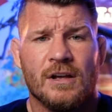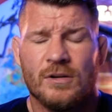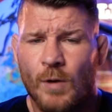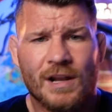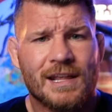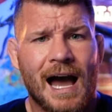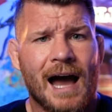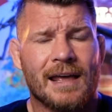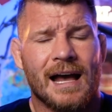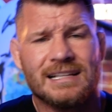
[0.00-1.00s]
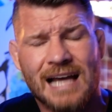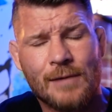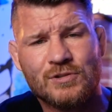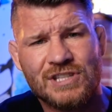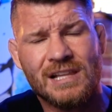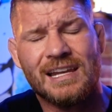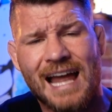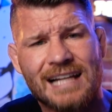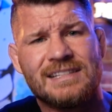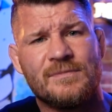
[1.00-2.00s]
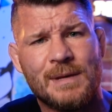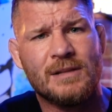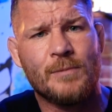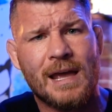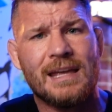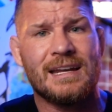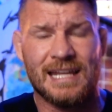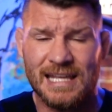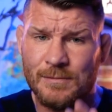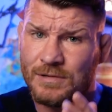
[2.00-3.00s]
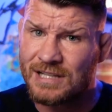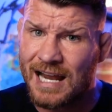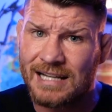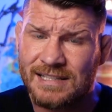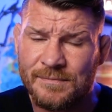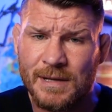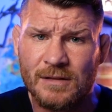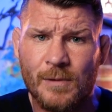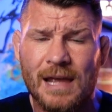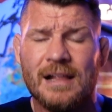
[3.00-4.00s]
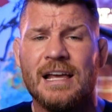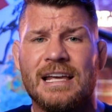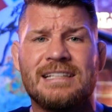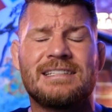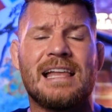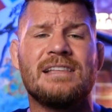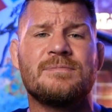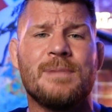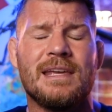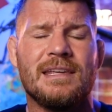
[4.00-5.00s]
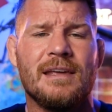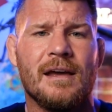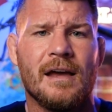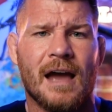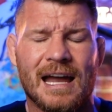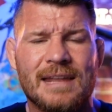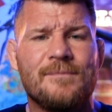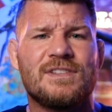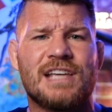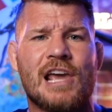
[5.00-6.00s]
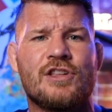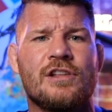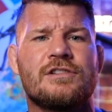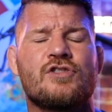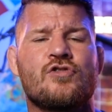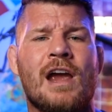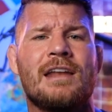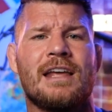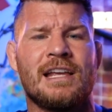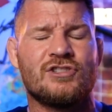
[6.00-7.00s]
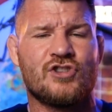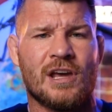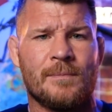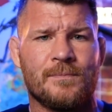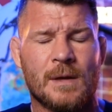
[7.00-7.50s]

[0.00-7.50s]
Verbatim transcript: What a guy. As I was still an active middleweight and he was an active middleweight, he sends me an invitation to train at his gym.